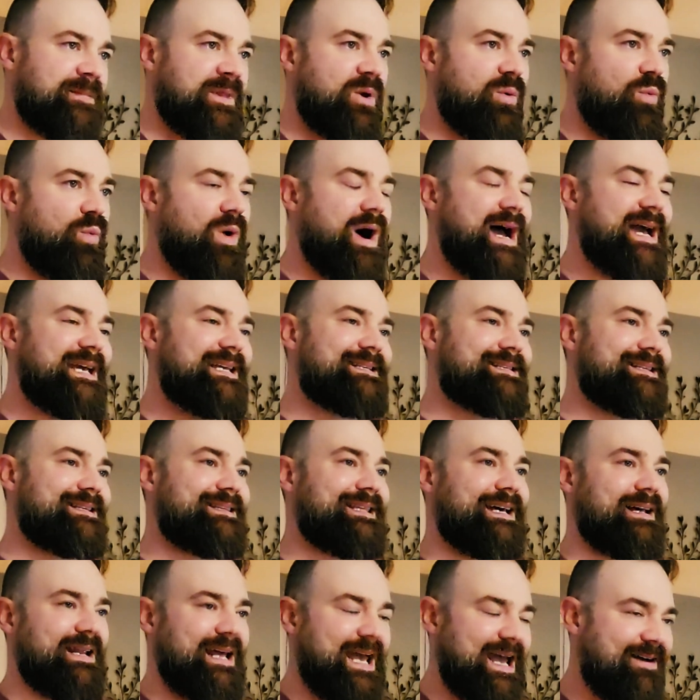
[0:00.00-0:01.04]
Why is it
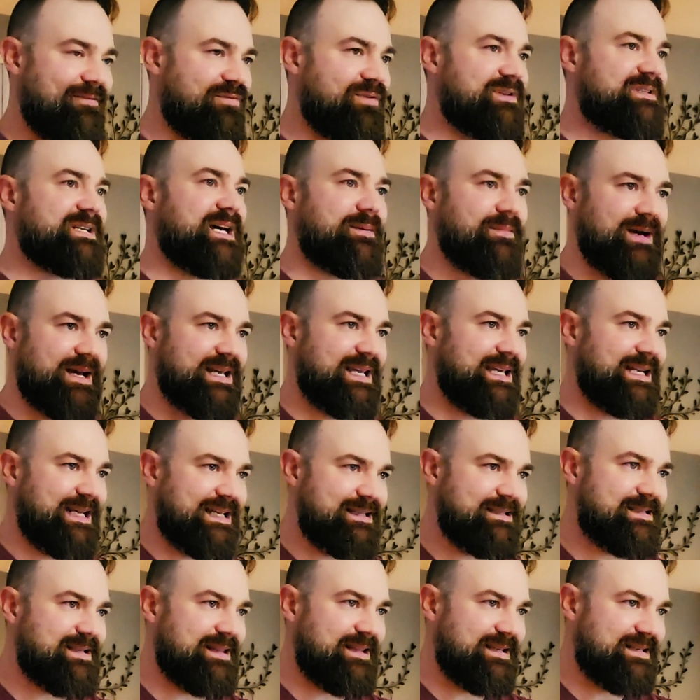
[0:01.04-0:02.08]
that every time I get
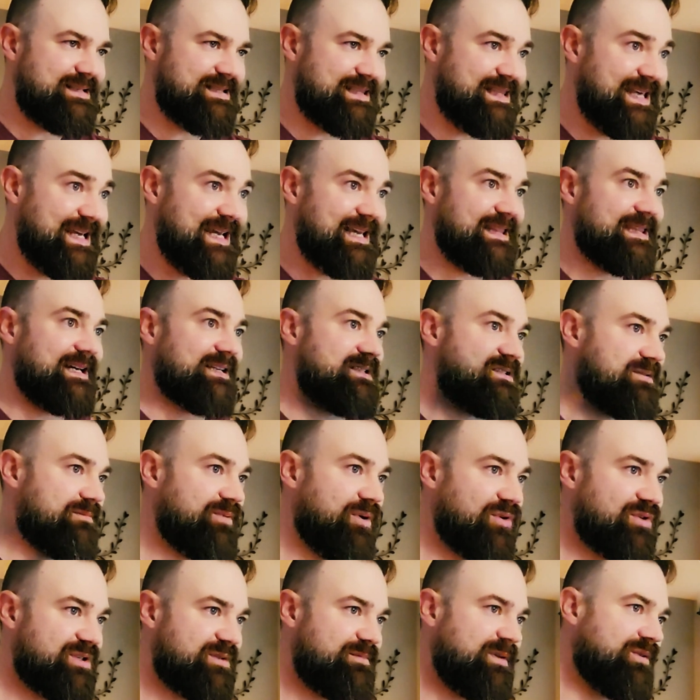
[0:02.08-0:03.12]
into this thing that's
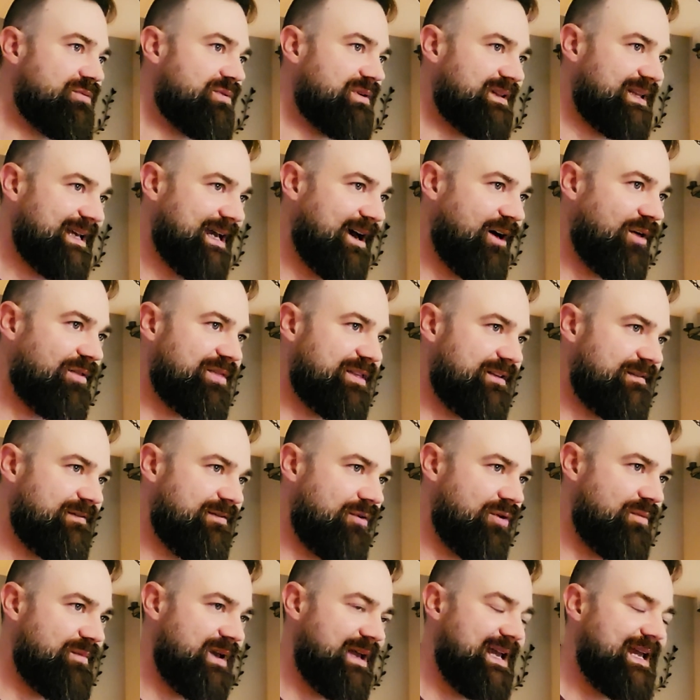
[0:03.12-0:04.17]
supposed to be really healthy
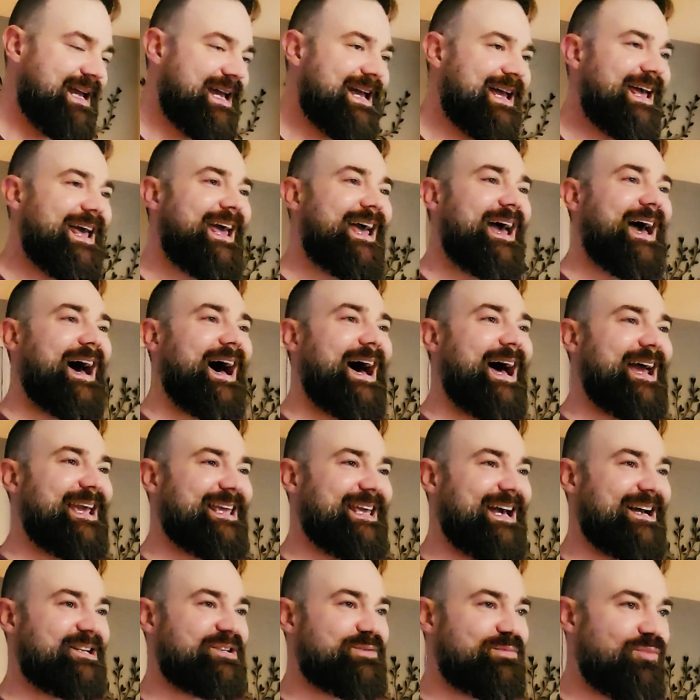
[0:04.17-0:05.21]
for me, I
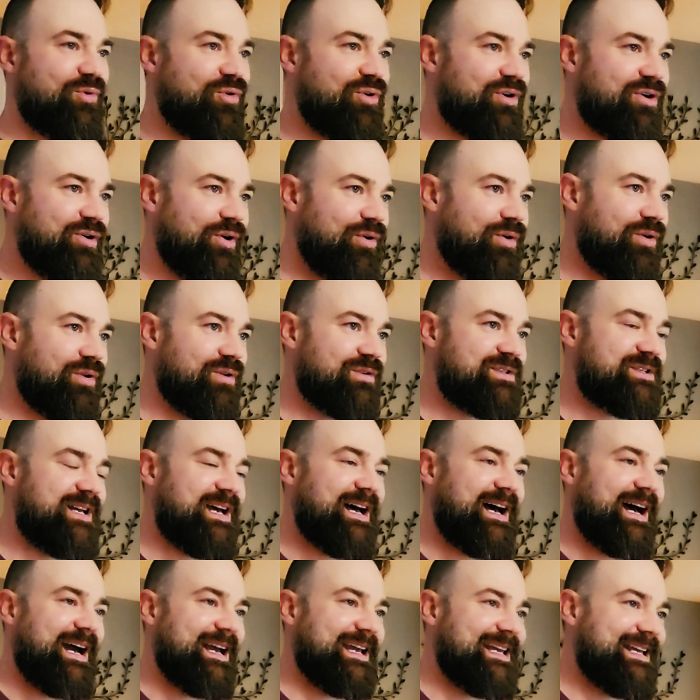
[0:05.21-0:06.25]
catch more colds,
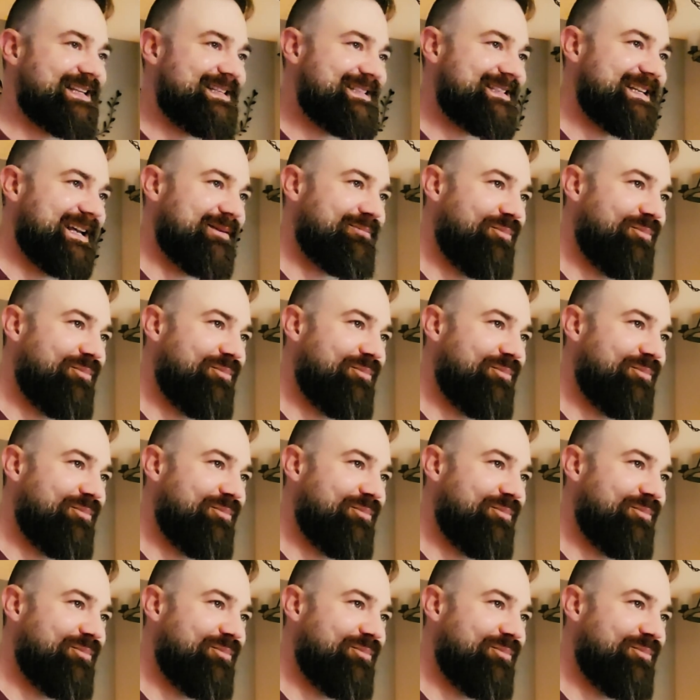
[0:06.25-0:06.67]
I get sick